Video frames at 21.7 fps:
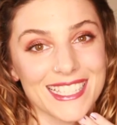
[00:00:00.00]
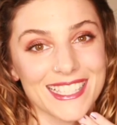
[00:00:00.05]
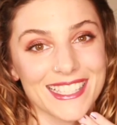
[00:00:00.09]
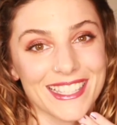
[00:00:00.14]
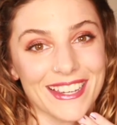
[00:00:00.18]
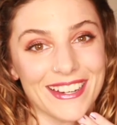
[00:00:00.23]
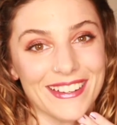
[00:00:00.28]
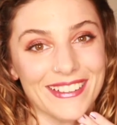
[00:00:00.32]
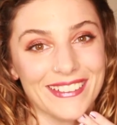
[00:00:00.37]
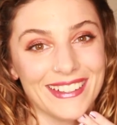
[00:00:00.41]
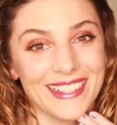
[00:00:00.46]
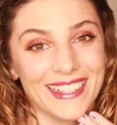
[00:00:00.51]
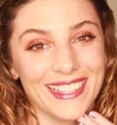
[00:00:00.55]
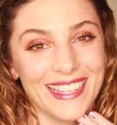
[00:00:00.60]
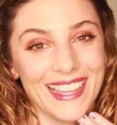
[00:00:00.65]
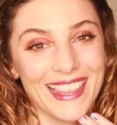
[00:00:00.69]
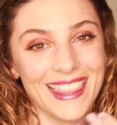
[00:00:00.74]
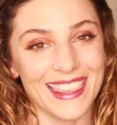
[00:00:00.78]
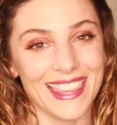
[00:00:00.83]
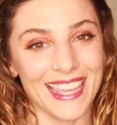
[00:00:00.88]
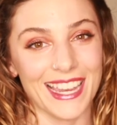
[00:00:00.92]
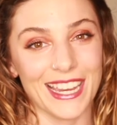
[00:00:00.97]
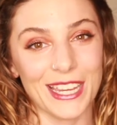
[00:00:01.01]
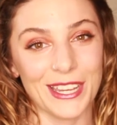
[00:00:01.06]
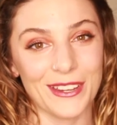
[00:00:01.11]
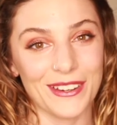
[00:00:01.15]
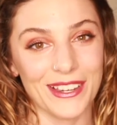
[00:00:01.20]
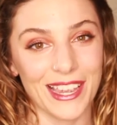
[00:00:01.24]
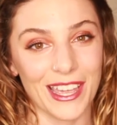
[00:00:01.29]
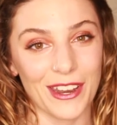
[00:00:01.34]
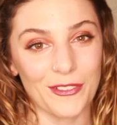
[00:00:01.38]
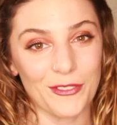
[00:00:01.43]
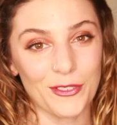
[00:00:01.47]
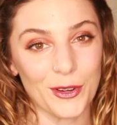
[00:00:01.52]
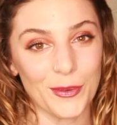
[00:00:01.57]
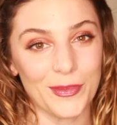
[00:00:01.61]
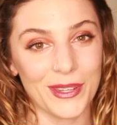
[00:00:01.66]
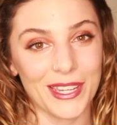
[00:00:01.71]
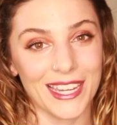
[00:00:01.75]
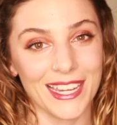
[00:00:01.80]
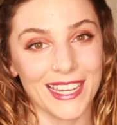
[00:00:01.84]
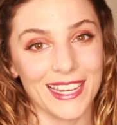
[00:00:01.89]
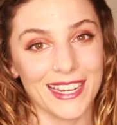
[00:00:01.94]
So thank you again for
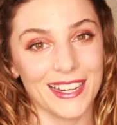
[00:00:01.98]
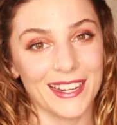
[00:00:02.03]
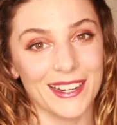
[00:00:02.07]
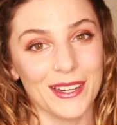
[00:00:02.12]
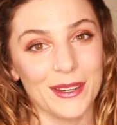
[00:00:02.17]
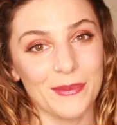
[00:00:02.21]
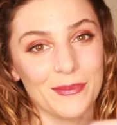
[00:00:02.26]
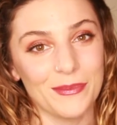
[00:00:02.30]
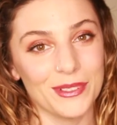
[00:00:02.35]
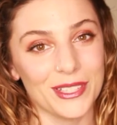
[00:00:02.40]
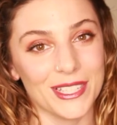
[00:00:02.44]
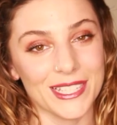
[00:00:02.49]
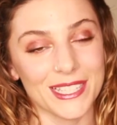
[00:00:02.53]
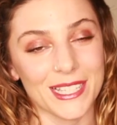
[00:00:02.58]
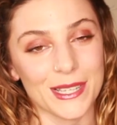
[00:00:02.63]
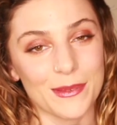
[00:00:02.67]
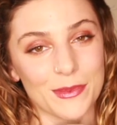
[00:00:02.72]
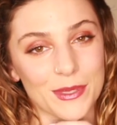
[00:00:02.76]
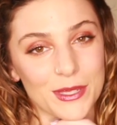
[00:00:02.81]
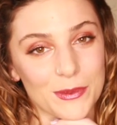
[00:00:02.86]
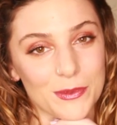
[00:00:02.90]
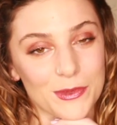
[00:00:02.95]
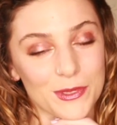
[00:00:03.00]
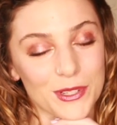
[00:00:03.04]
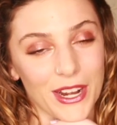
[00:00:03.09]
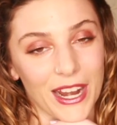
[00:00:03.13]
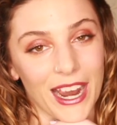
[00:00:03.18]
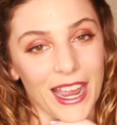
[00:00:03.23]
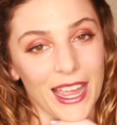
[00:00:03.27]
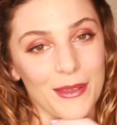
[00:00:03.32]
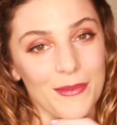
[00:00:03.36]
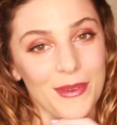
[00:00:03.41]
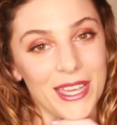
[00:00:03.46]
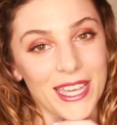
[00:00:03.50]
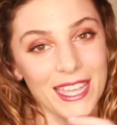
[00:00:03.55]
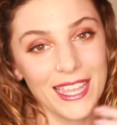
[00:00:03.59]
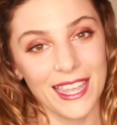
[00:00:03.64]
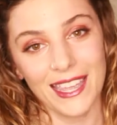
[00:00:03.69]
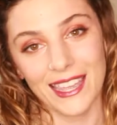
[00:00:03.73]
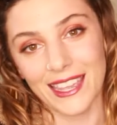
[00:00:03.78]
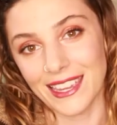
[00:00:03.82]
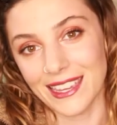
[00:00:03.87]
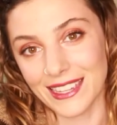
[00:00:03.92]
being here. Please hit subscribe
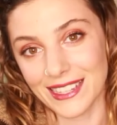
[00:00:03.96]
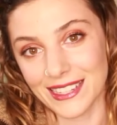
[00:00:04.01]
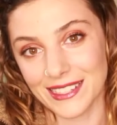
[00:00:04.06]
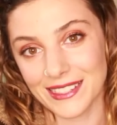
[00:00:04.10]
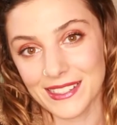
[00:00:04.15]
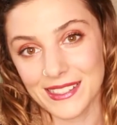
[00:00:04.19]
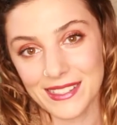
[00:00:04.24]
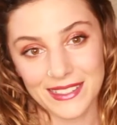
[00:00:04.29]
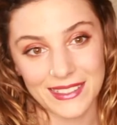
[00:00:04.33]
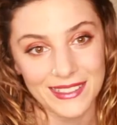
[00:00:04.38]
and